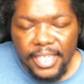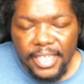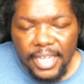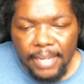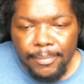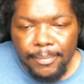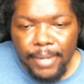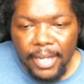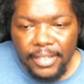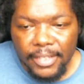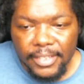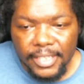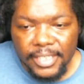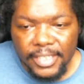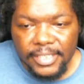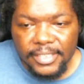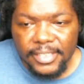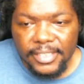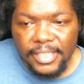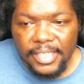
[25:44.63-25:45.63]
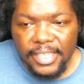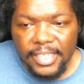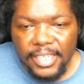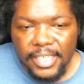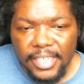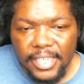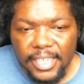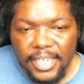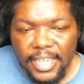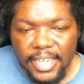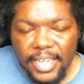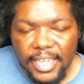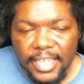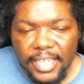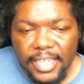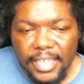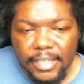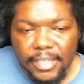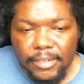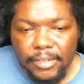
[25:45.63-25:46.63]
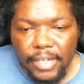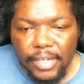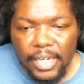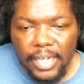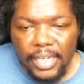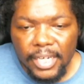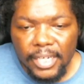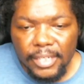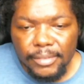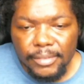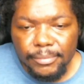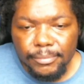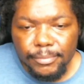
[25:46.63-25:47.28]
about this, but